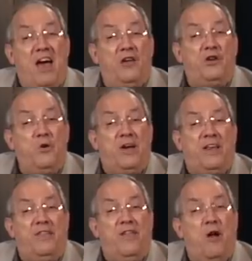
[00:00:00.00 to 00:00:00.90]
now
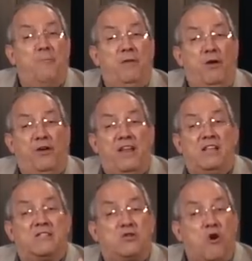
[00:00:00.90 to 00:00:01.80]
doing, they're
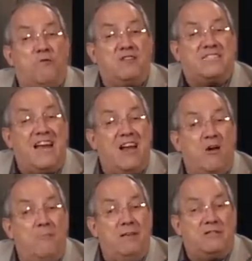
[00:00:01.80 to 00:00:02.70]
building
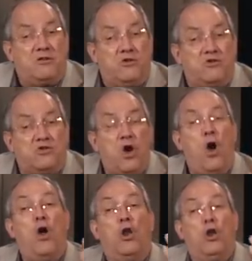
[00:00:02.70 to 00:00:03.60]
surface-to-air missiles,
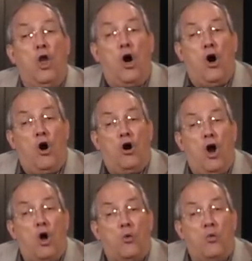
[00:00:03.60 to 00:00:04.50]
long